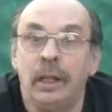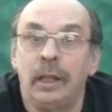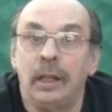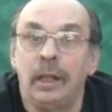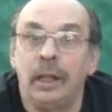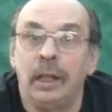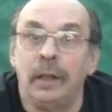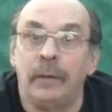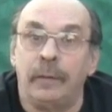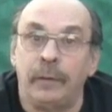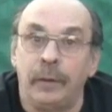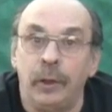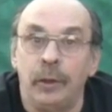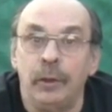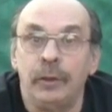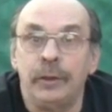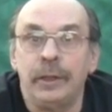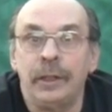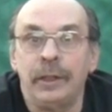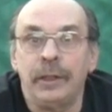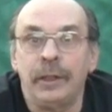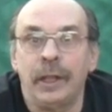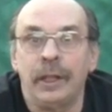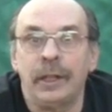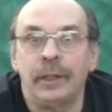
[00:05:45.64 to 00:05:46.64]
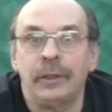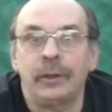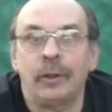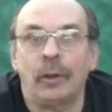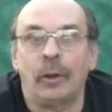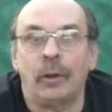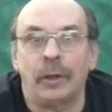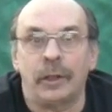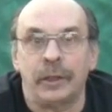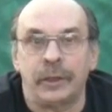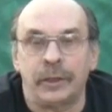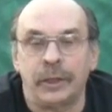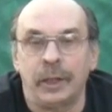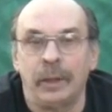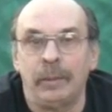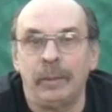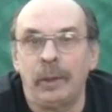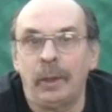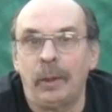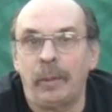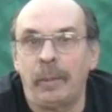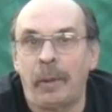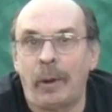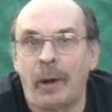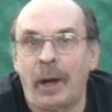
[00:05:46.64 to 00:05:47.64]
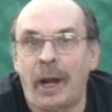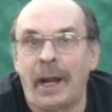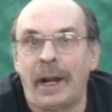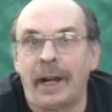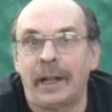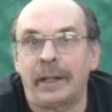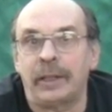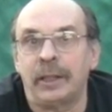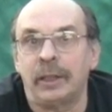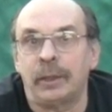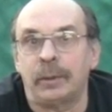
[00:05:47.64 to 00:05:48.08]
If using this or a similar product